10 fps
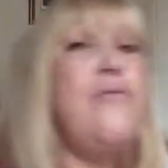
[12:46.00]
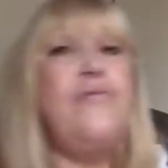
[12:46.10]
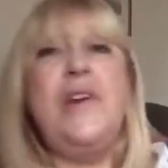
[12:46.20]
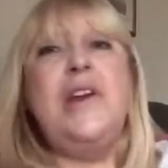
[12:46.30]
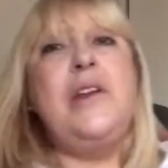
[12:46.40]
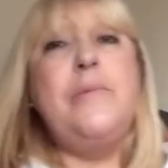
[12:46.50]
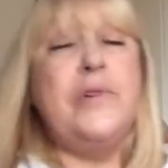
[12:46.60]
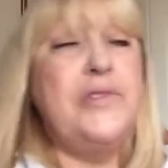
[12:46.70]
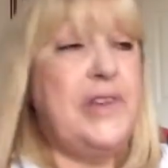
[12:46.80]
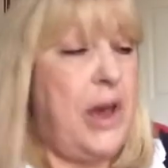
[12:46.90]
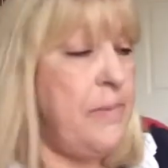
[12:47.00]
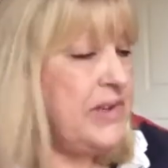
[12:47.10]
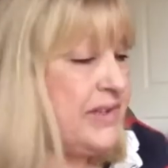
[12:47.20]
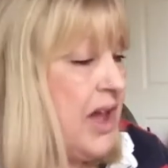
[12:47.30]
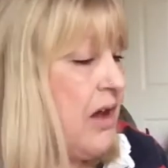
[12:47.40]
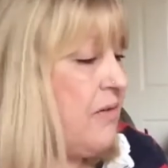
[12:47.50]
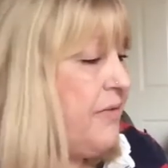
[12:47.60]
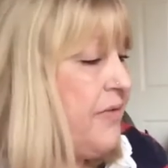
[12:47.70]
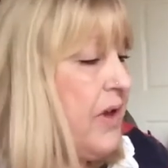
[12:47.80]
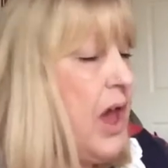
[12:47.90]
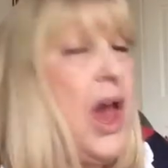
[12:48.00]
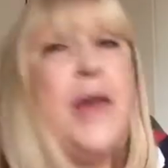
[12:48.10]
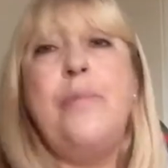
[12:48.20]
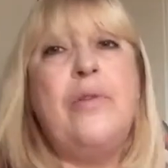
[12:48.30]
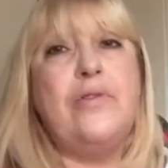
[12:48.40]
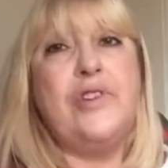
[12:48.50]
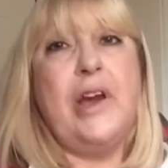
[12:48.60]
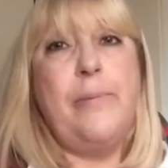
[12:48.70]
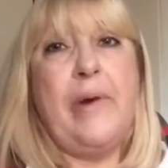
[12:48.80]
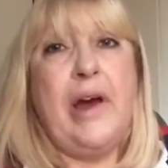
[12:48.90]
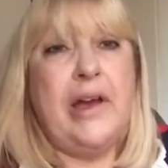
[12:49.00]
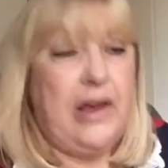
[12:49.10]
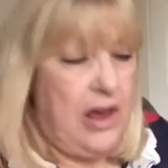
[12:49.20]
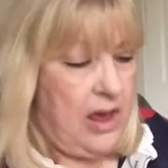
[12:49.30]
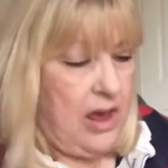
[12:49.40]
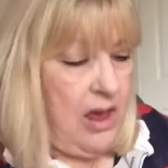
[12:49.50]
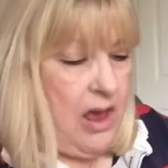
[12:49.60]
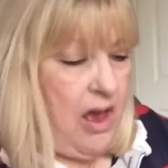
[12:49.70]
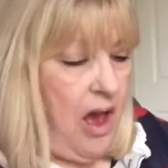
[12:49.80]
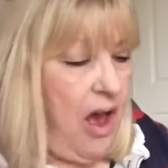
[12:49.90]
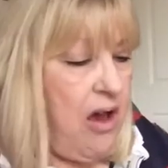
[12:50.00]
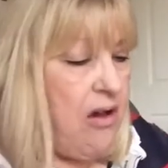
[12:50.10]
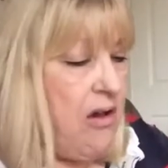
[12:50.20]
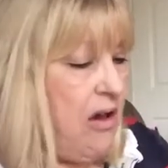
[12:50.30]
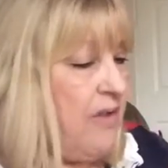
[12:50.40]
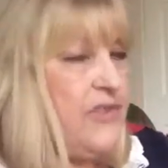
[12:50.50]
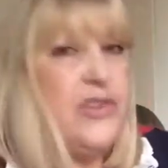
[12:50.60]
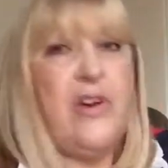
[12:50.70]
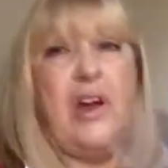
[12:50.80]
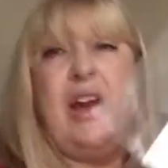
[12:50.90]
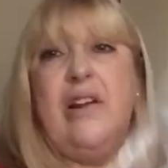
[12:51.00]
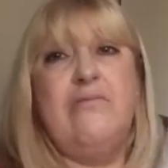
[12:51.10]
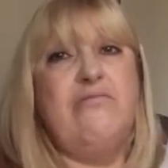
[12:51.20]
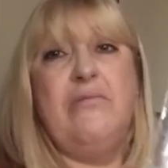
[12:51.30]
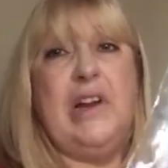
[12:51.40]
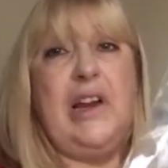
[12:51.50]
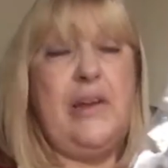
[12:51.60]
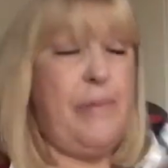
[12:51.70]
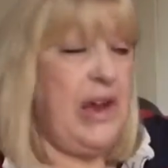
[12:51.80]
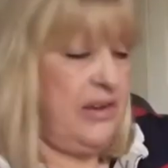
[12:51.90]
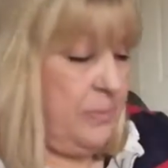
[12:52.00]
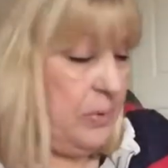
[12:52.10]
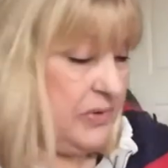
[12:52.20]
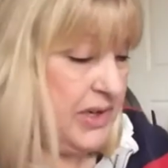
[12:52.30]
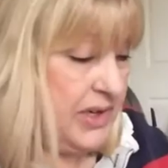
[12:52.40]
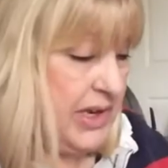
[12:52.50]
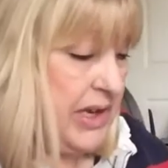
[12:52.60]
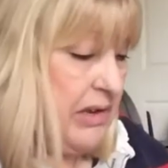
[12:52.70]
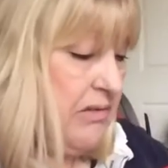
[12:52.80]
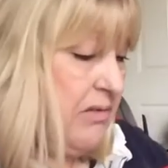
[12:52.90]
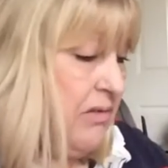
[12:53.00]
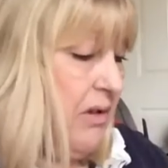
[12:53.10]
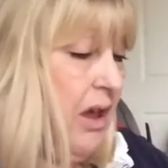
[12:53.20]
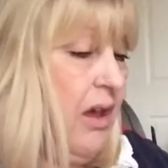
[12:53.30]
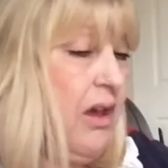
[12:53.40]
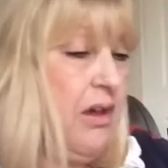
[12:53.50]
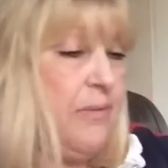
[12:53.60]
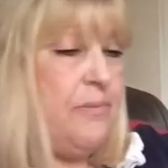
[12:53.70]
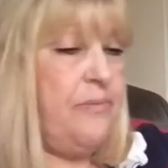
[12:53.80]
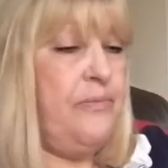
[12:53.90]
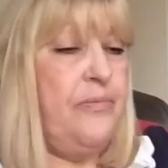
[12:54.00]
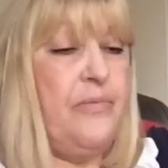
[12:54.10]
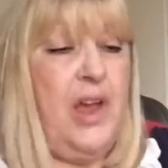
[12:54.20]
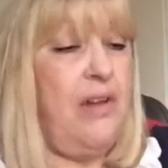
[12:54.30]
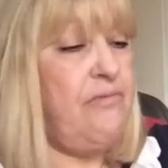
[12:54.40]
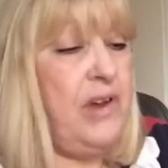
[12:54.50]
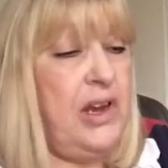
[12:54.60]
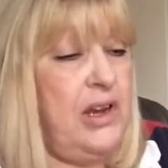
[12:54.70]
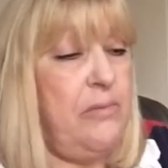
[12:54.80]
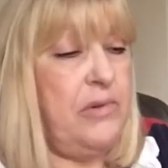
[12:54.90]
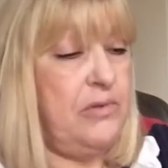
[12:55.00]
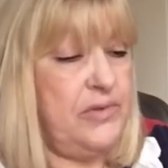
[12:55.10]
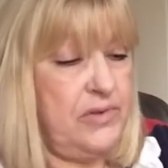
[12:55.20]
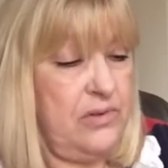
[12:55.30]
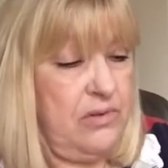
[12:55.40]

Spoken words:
really must get myself a project bag. I've just got a clear bag to put it in. I really must.